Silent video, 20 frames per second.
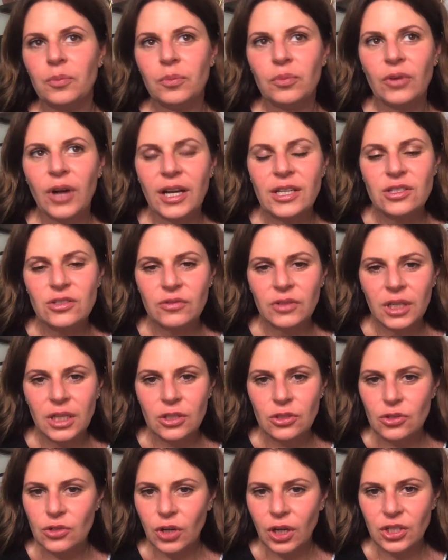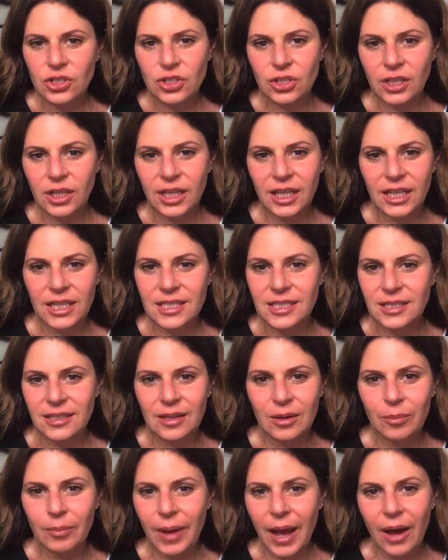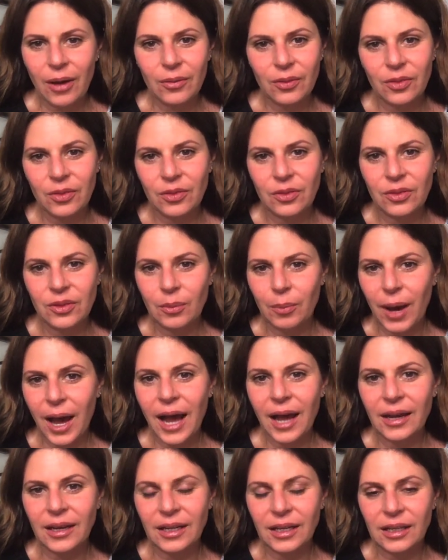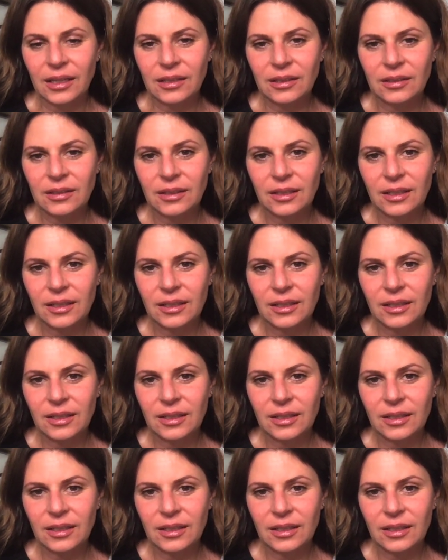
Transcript: Breast reconstruction isn't about the body